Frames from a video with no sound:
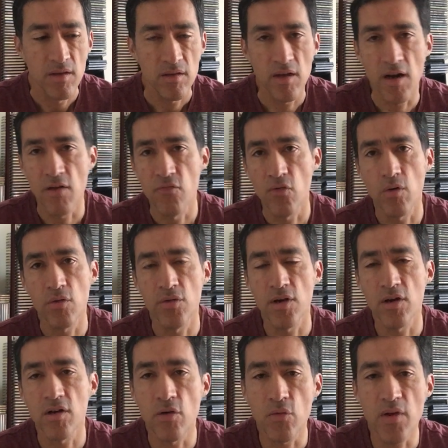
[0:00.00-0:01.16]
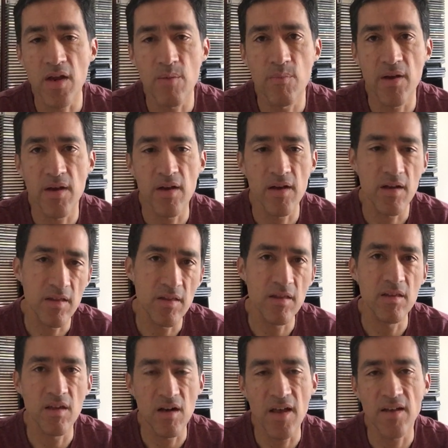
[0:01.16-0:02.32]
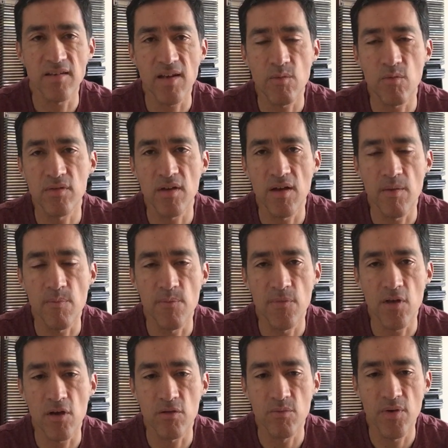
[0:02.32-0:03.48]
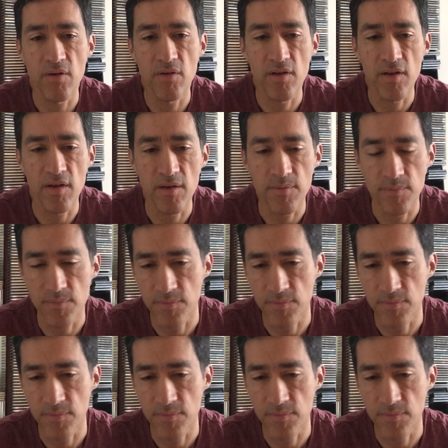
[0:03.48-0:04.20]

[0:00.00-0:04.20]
then I followed their career, but the last albums I'm not very